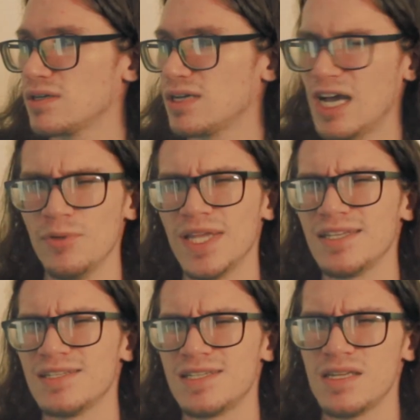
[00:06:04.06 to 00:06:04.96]
I would like
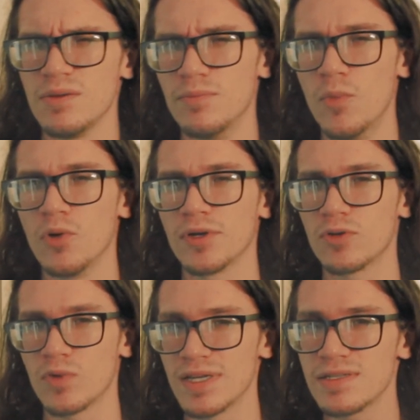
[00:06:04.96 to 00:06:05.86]
to see more
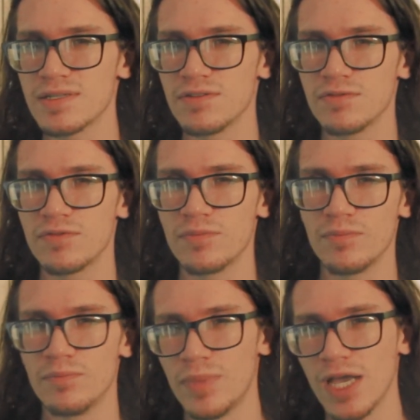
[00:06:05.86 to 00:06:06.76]
aggressive
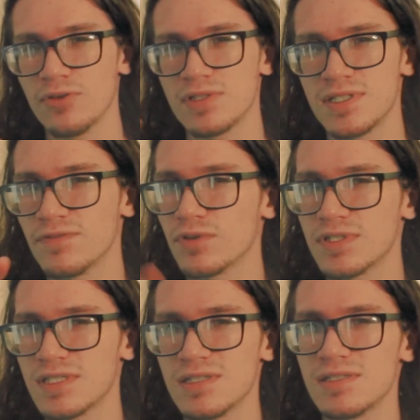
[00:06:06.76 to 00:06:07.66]
BIOS
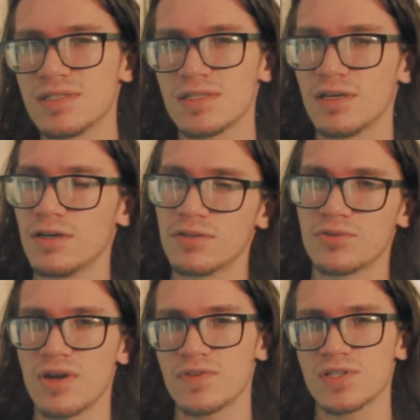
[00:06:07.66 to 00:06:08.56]
differences on
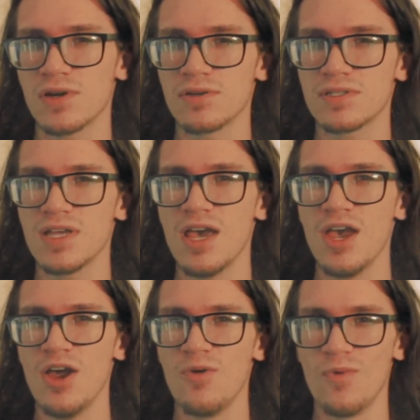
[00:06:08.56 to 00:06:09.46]
graphics cards,
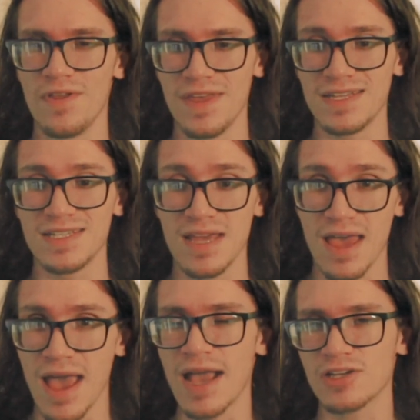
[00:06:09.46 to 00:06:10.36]
one that's
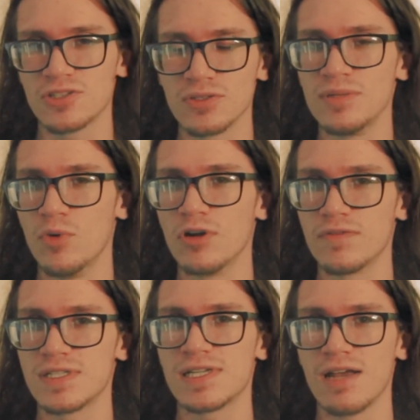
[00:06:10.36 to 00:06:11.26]
actually more of
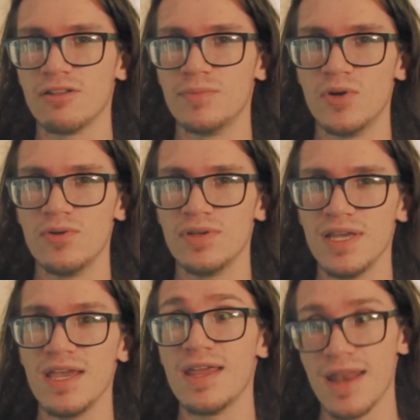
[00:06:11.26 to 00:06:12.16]
a silent mode
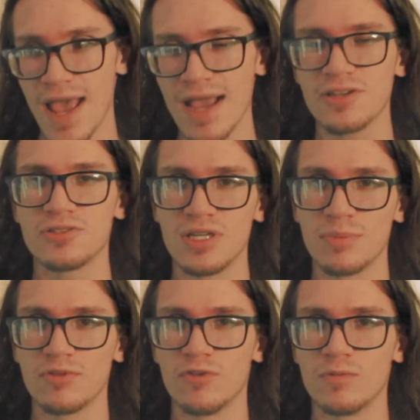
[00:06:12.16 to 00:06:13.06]
and actually a
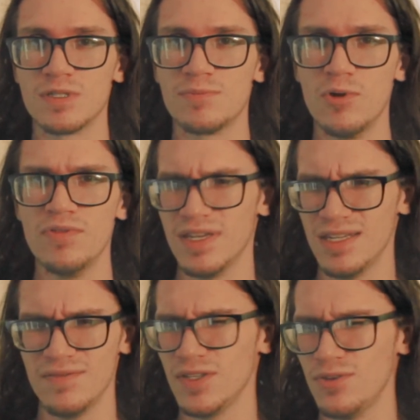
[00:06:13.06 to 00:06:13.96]
performance mode than
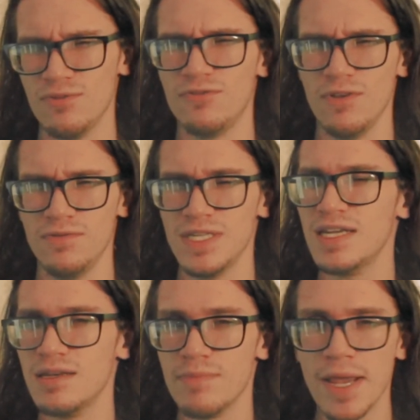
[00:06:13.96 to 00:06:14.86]
giving you
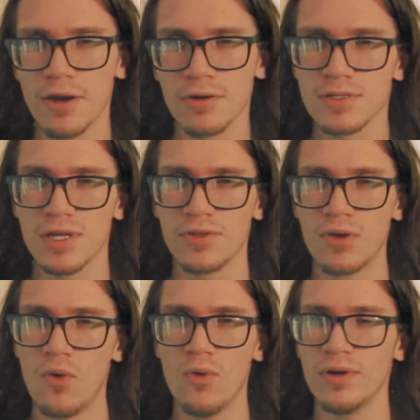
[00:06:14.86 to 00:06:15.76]
15 megahertz on the
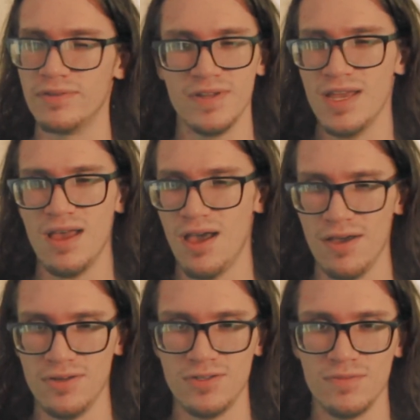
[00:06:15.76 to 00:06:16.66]
core and
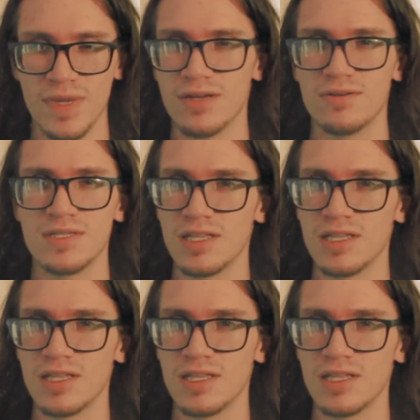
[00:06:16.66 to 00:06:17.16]
100 megahertz on the